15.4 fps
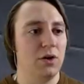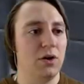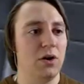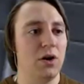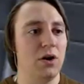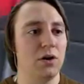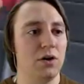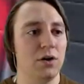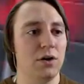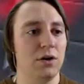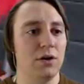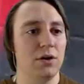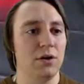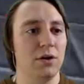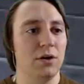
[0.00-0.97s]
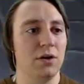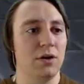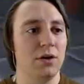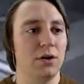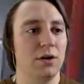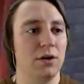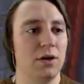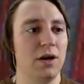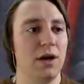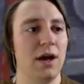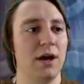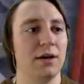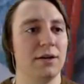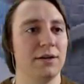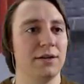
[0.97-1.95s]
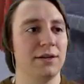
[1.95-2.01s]
Oh! Ah!
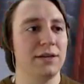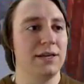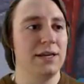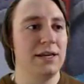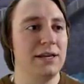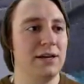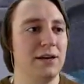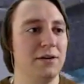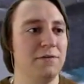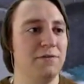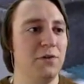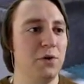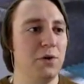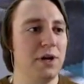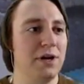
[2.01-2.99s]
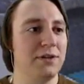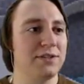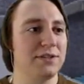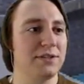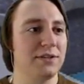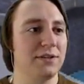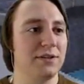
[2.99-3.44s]
He kung fu'd us.